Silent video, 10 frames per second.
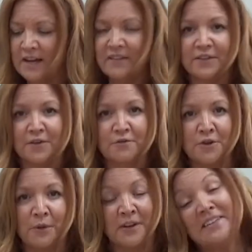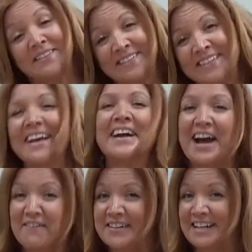an instant group, well not instant,
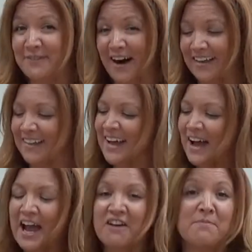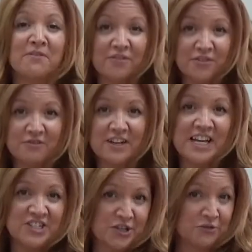after a little while, a group of
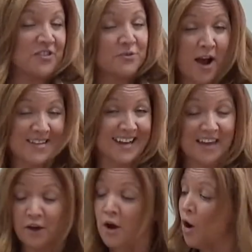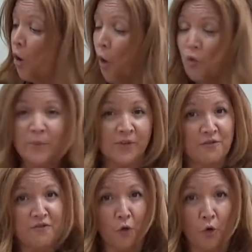3 children to work together, or groups
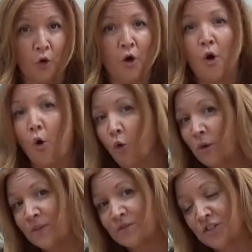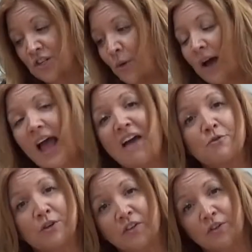of 4, or groups of 2,
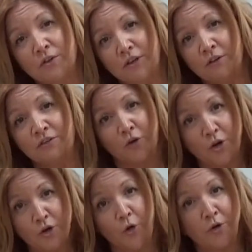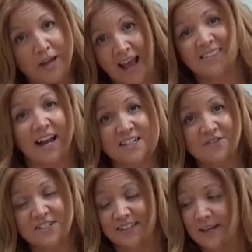whatever would suit you for your next
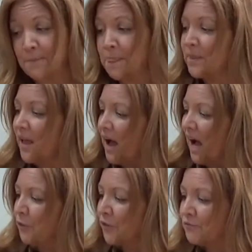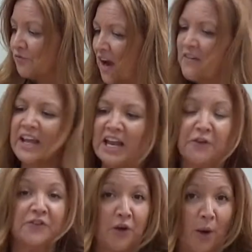activity. I've got some very
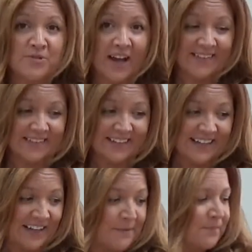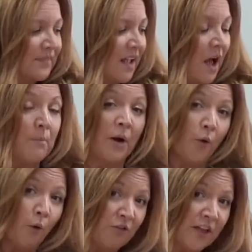interesting objects in here, but
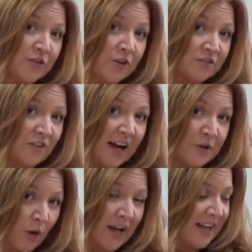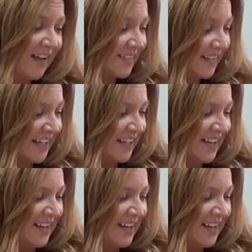all things you could find quite easily.